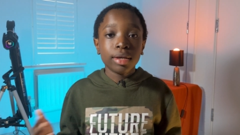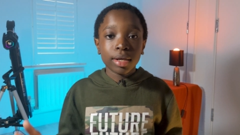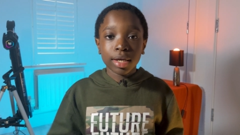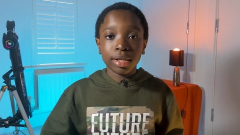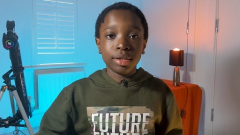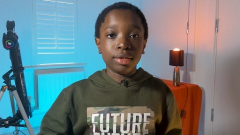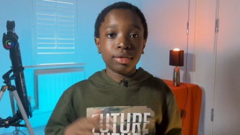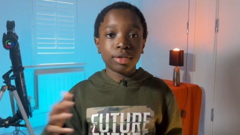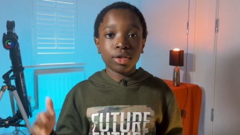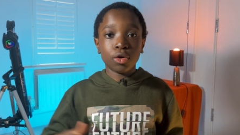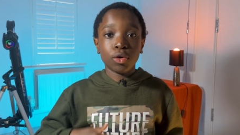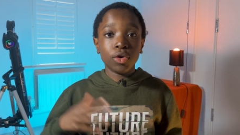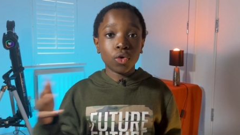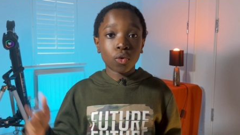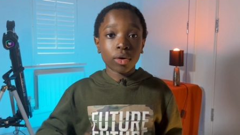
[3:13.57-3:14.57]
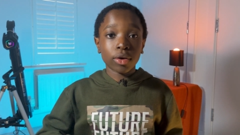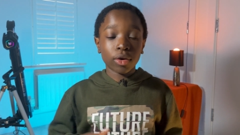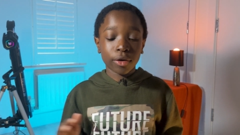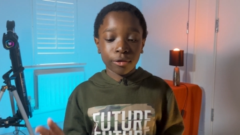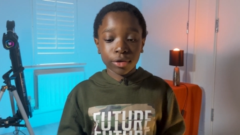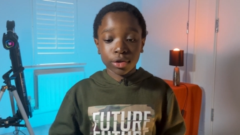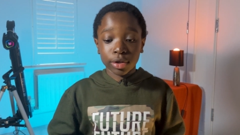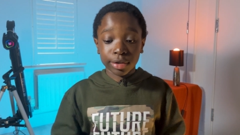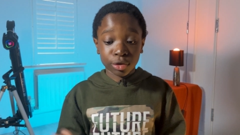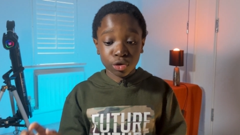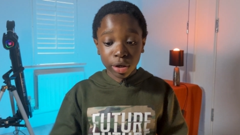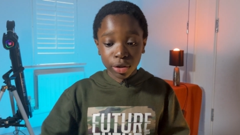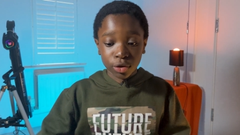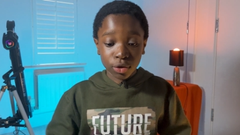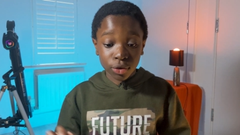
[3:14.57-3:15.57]
and, annoy you if you're
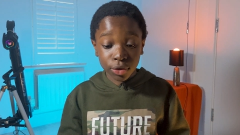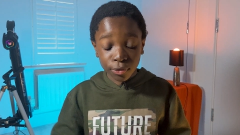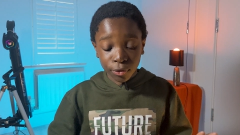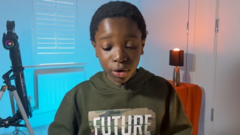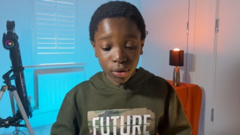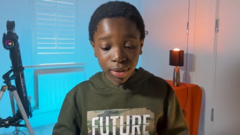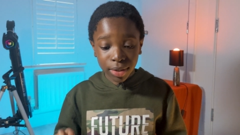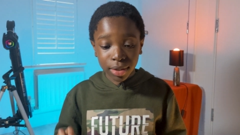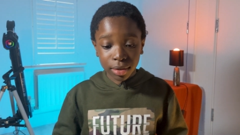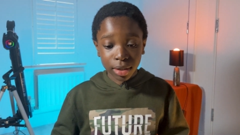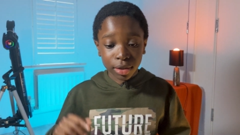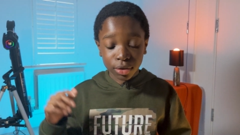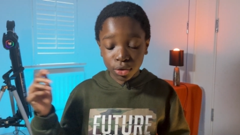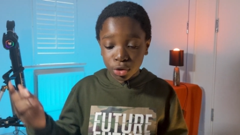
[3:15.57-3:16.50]
trying to do some video editing, then